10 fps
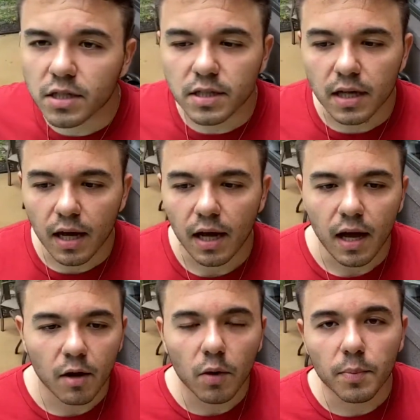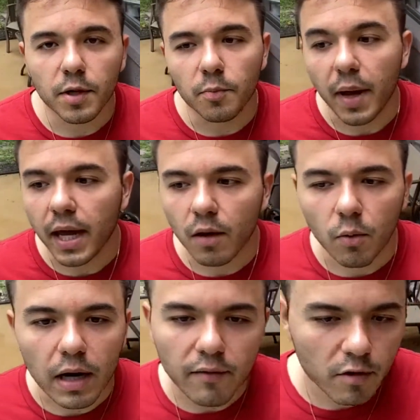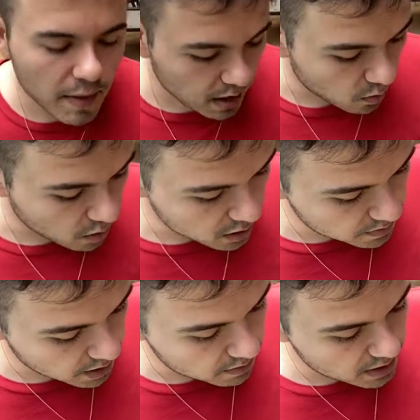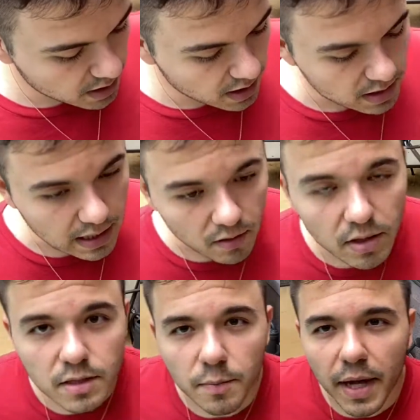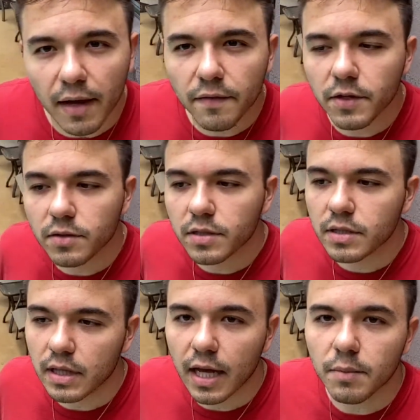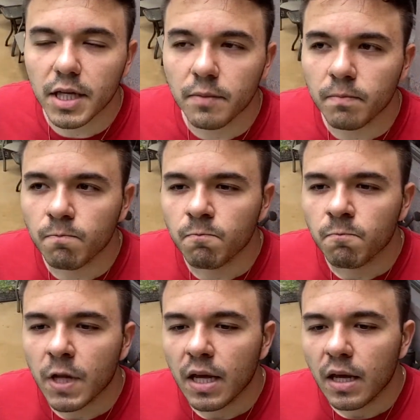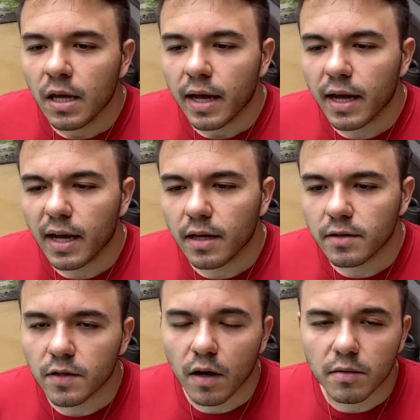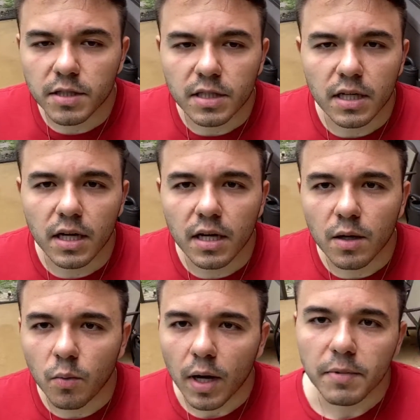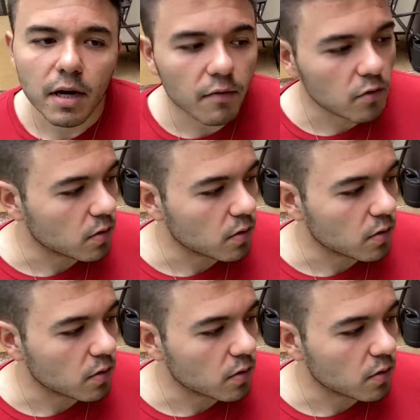because I don't want to peel paint or whatever and make it worse, but I'm just gonna get a towel because the back feels slimy, and so I'm just gonna wipe that off real